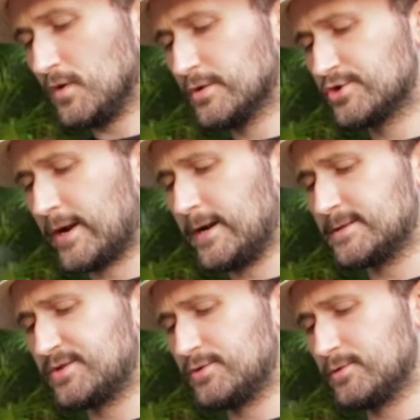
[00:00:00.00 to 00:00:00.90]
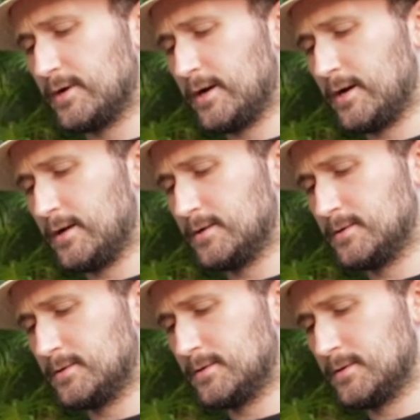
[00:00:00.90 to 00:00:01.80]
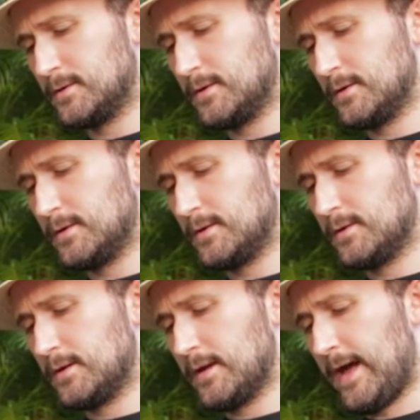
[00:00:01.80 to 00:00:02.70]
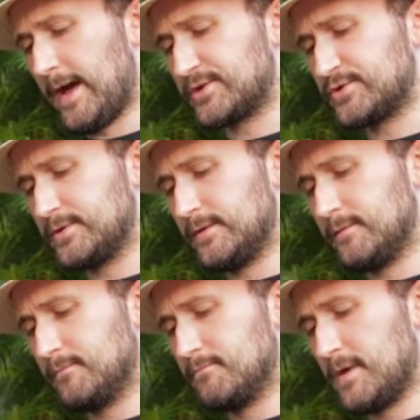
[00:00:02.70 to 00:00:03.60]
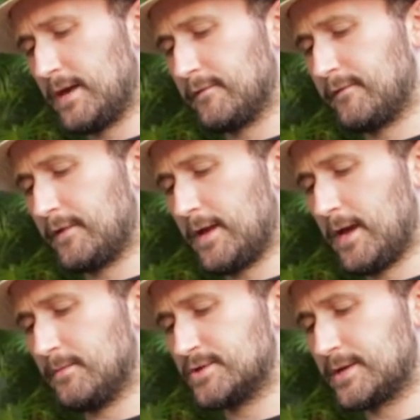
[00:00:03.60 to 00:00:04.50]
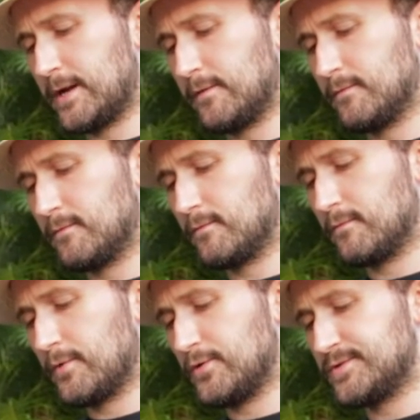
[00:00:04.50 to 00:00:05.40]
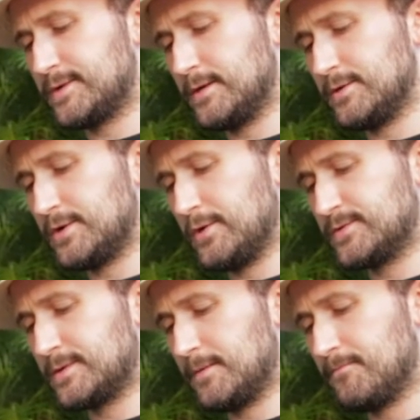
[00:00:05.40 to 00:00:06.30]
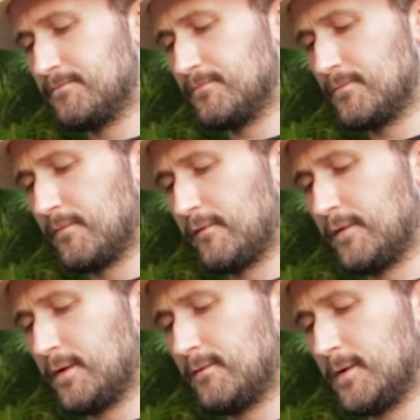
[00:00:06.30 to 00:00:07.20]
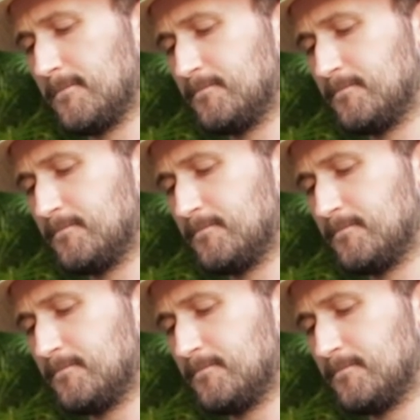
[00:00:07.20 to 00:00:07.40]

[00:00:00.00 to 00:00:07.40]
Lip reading: Try not to actually make it flame, just kind of roast it and toast the foot of it.